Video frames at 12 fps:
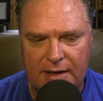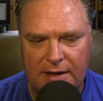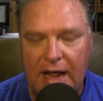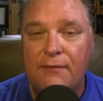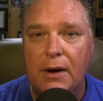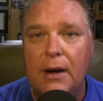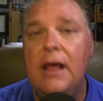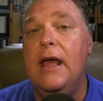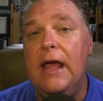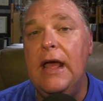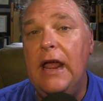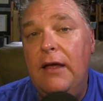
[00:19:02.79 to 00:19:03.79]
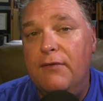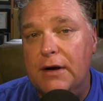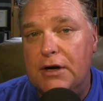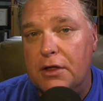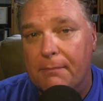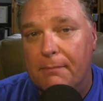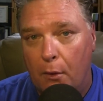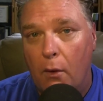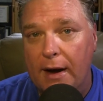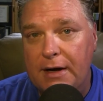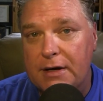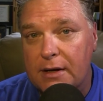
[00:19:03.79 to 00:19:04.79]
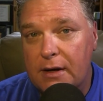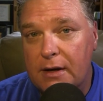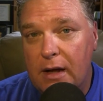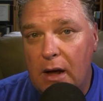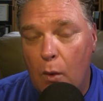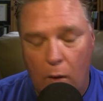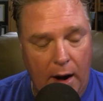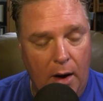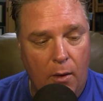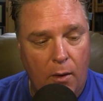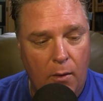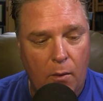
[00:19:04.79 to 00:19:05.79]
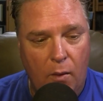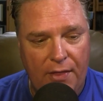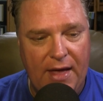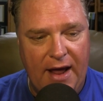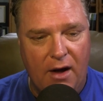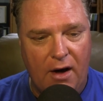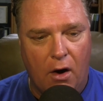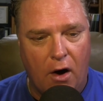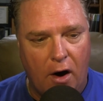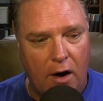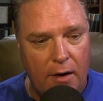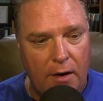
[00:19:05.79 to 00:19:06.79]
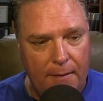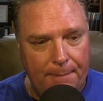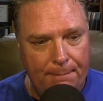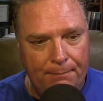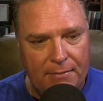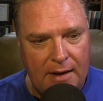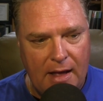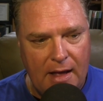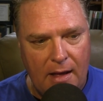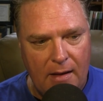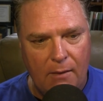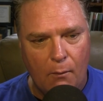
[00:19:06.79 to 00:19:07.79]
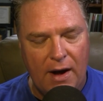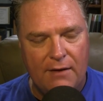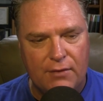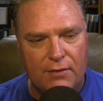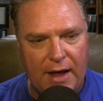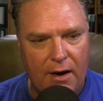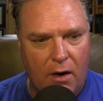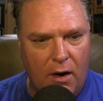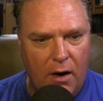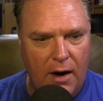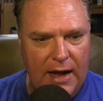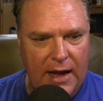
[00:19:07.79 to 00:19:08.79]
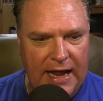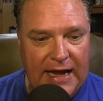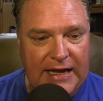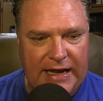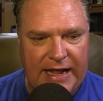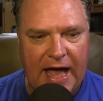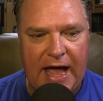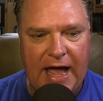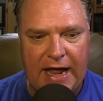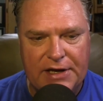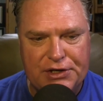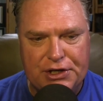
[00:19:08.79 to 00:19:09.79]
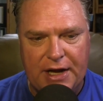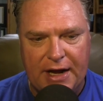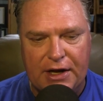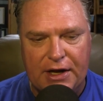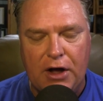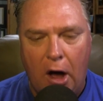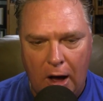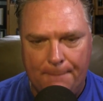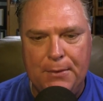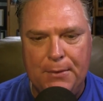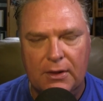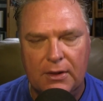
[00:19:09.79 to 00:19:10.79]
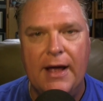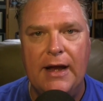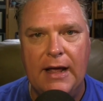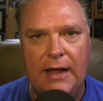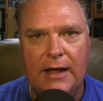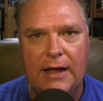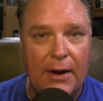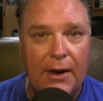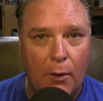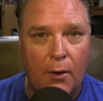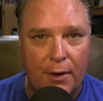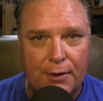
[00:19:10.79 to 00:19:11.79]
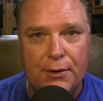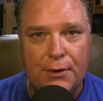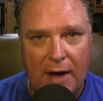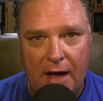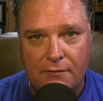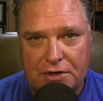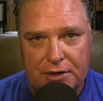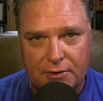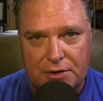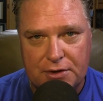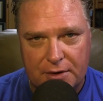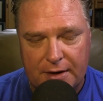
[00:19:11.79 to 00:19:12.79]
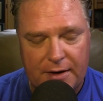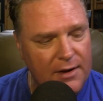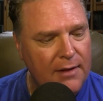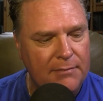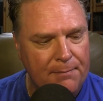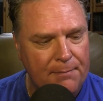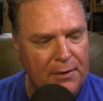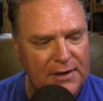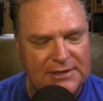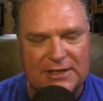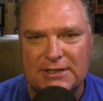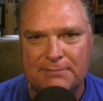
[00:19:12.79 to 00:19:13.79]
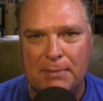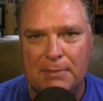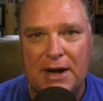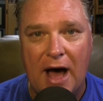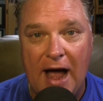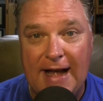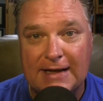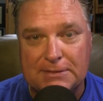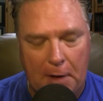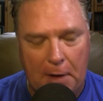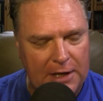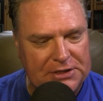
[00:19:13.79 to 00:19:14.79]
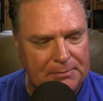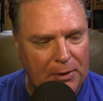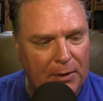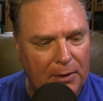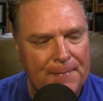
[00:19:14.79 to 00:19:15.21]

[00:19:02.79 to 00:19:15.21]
Even to the point where whenever they are engaged in copulating in order to have children, let me put this as benign as possible,